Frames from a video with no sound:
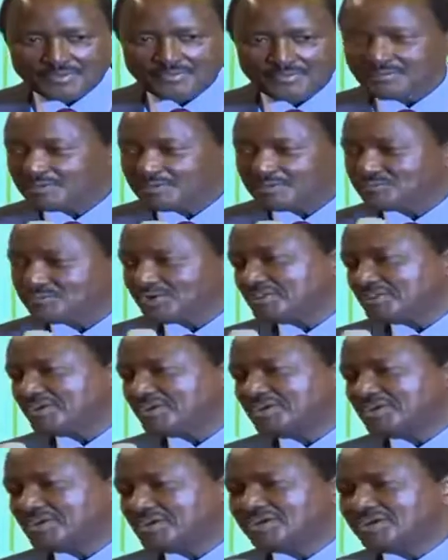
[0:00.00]
my
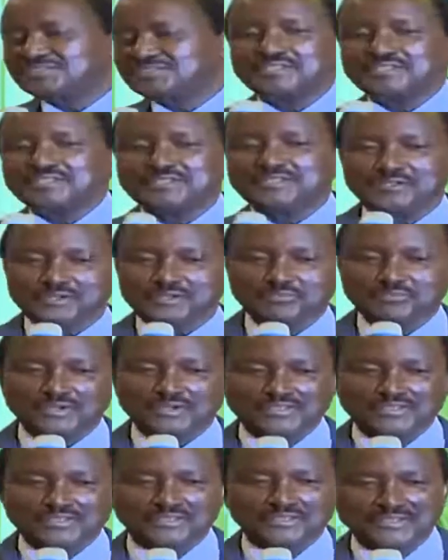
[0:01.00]
brother, actually real
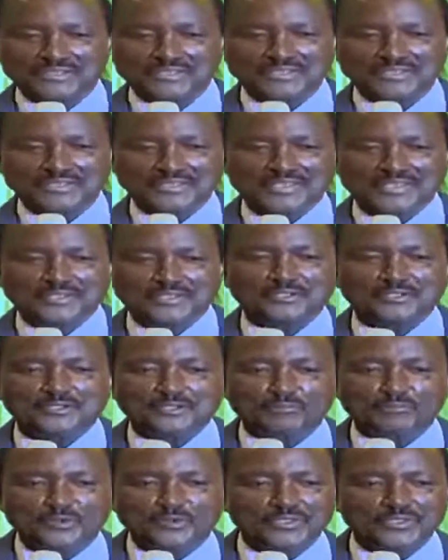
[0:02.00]
brother,
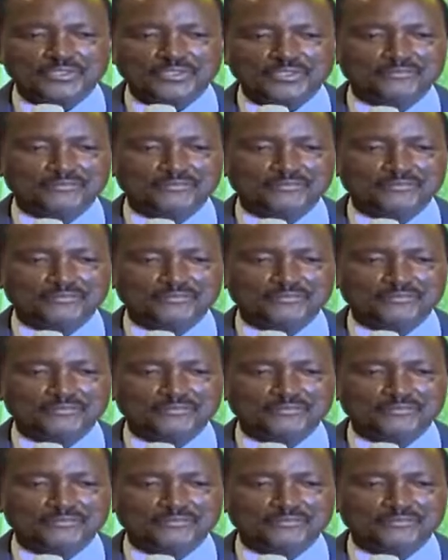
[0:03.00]
Gideon Moi,